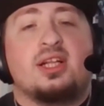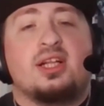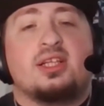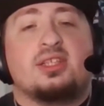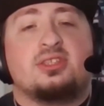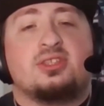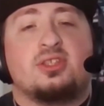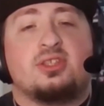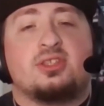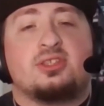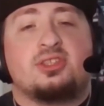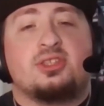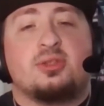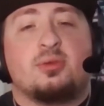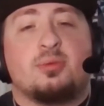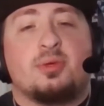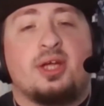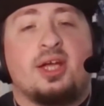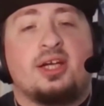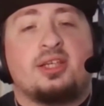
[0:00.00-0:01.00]
Darksteel
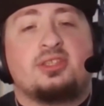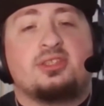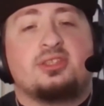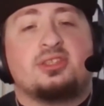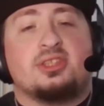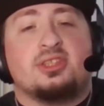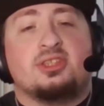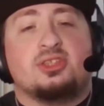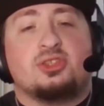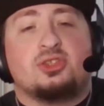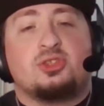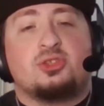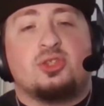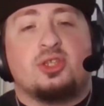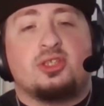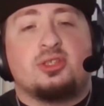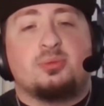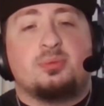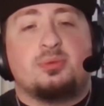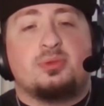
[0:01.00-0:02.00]
Reactors
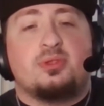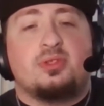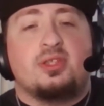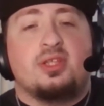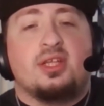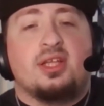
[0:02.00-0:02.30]
indestructible.